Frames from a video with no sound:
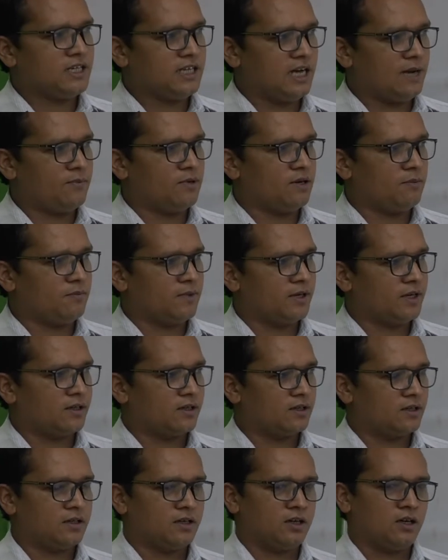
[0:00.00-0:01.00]

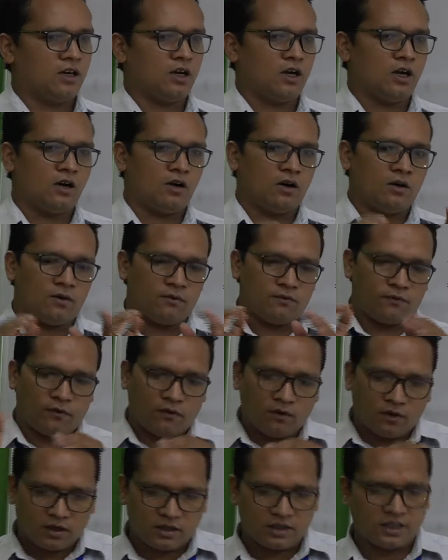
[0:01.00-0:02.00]
development
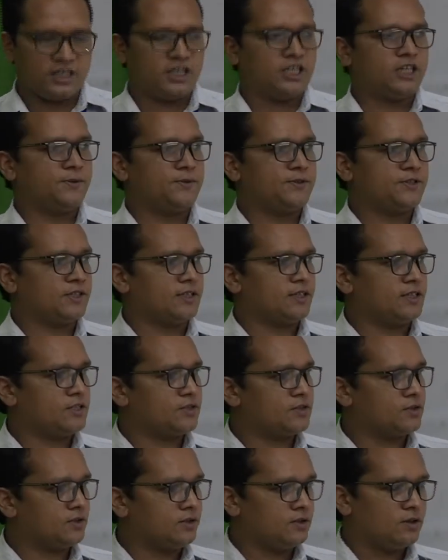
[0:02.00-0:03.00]
for the individual
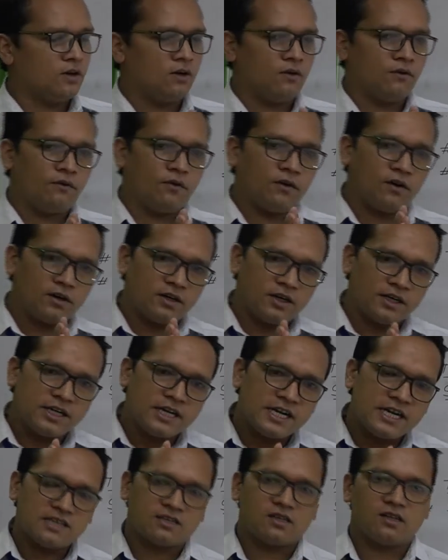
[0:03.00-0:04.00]
also, for a
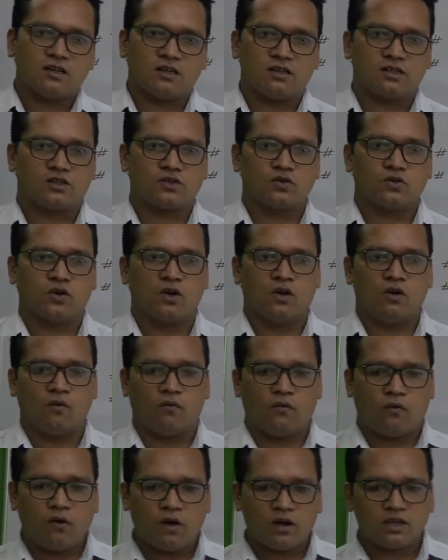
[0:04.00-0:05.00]
nation also,
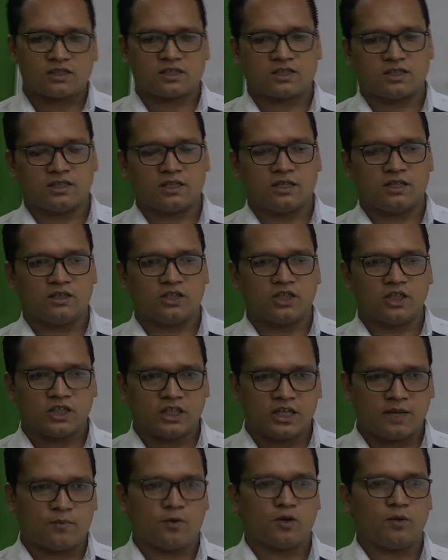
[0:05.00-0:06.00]
first the
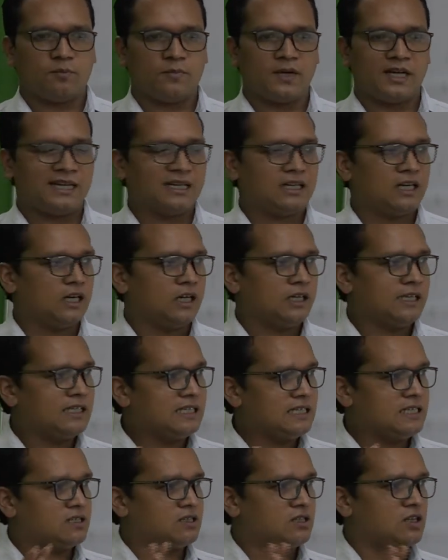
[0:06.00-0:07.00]
development
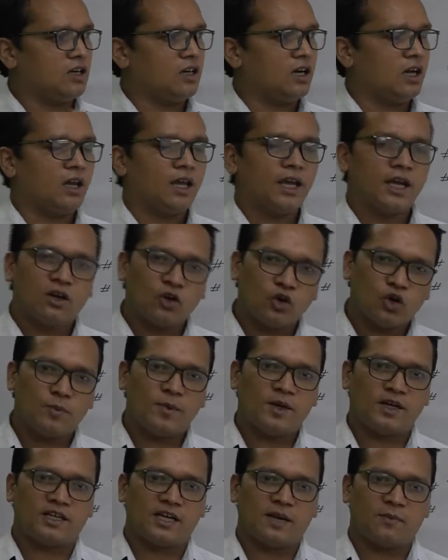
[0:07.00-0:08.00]
is the
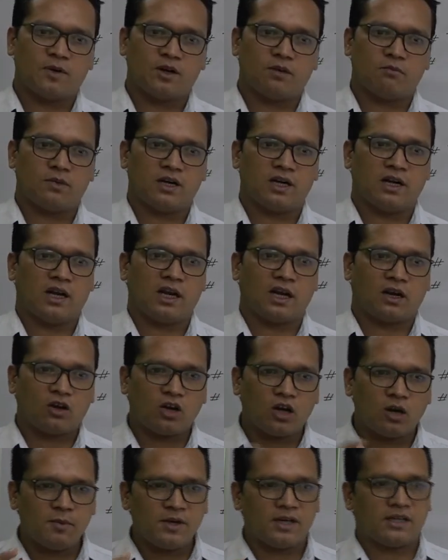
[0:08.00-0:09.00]
economic development.
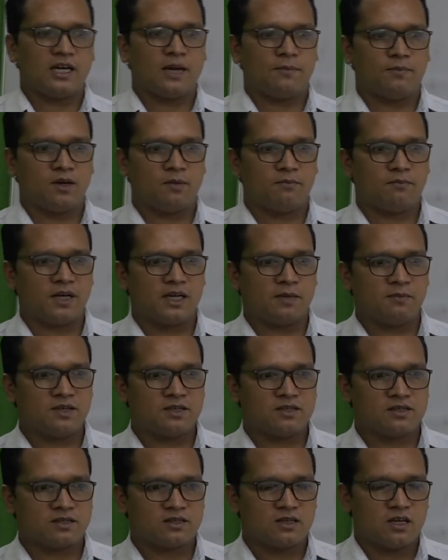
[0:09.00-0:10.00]
Economic development
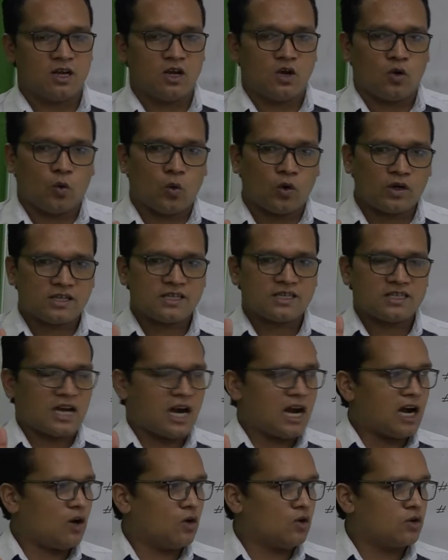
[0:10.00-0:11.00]
means what is
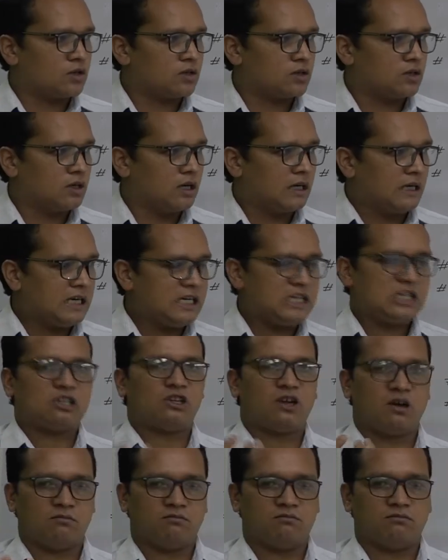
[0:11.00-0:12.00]
our
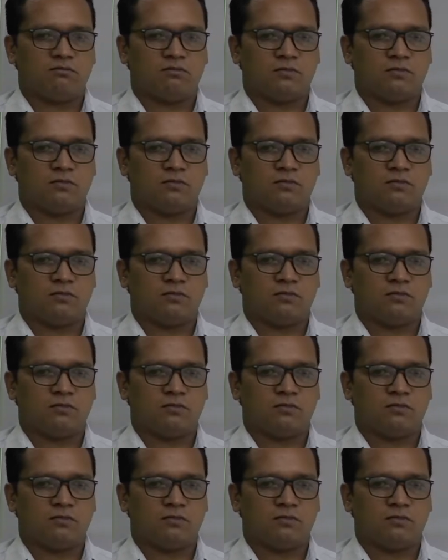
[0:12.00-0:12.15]
income,